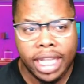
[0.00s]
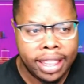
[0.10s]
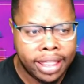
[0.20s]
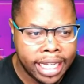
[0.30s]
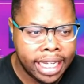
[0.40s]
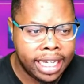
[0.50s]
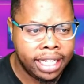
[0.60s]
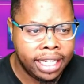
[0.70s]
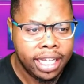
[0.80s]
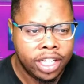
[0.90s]

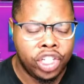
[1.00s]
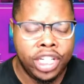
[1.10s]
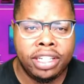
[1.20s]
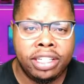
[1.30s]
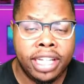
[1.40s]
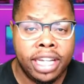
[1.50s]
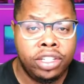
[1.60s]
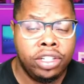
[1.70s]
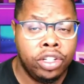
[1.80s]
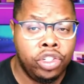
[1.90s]
Then Jesus said
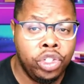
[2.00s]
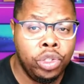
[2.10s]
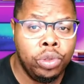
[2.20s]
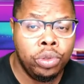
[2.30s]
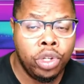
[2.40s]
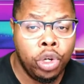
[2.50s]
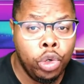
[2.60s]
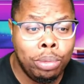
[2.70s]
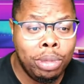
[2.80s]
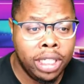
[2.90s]
to the Jews
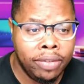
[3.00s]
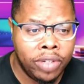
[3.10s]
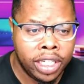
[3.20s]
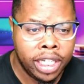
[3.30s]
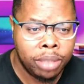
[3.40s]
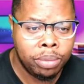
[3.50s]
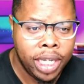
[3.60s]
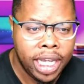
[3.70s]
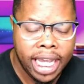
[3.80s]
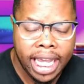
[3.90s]
who believed in him,
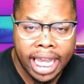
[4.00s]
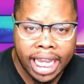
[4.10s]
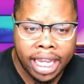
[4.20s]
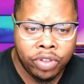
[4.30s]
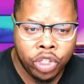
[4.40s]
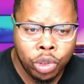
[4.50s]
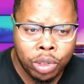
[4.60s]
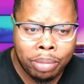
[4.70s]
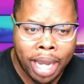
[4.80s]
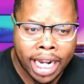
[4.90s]
If
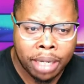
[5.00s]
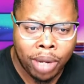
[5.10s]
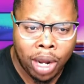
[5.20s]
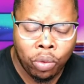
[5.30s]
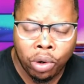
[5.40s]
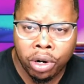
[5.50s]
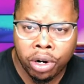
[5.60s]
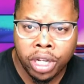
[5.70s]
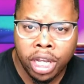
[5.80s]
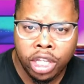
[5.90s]
you abide in my
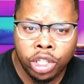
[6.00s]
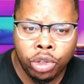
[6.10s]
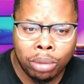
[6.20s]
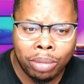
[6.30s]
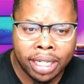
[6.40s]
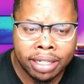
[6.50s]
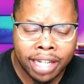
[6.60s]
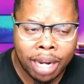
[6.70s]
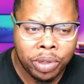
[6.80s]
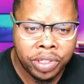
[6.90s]
word, you are my
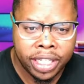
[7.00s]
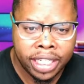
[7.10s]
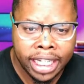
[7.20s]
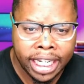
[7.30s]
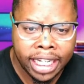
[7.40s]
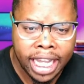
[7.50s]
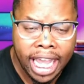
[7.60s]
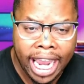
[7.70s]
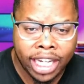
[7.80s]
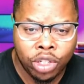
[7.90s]
disciples indeed,
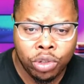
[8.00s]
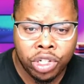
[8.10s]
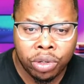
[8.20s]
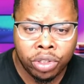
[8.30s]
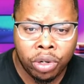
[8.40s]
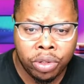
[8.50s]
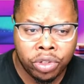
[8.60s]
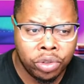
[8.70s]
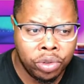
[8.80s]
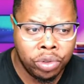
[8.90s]
and you shall know the
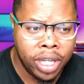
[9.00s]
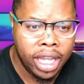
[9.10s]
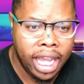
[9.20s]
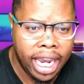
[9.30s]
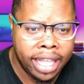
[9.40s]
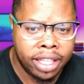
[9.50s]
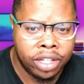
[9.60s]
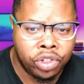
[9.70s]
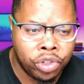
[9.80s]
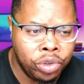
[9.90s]
truth, and the
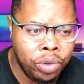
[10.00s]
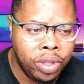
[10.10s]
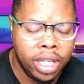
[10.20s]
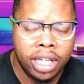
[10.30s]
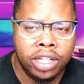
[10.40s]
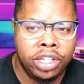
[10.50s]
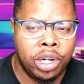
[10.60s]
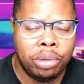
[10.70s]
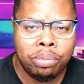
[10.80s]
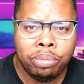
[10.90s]
truth
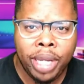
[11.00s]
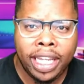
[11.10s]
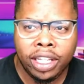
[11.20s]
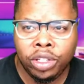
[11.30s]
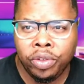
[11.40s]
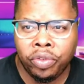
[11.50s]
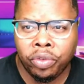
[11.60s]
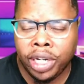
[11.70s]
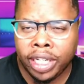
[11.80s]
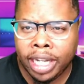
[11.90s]
shall make you
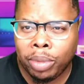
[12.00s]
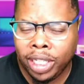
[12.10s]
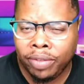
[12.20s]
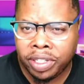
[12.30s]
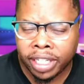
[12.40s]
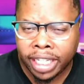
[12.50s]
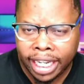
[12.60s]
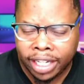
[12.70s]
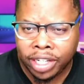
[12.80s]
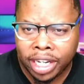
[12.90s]
free. Now, I believe it's the
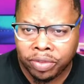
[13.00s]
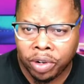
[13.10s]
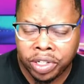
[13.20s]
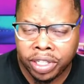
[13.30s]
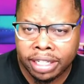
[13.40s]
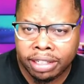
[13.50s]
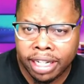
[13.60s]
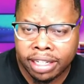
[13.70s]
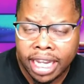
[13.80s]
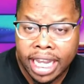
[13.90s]
King James Version that
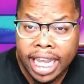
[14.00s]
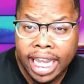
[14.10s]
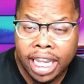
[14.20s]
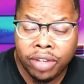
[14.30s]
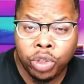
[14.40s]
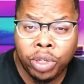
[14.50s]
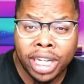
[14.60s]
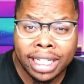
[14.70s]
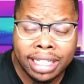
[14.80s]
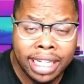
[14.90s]
says, If you
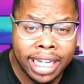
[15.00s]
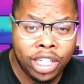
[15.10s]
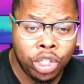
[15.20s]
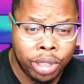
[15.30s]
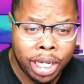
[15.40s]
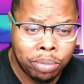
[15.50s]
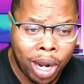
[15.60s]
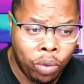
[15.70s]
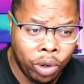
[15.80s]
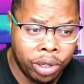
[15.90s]
continue in
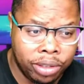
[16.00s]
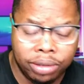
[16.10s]
my word.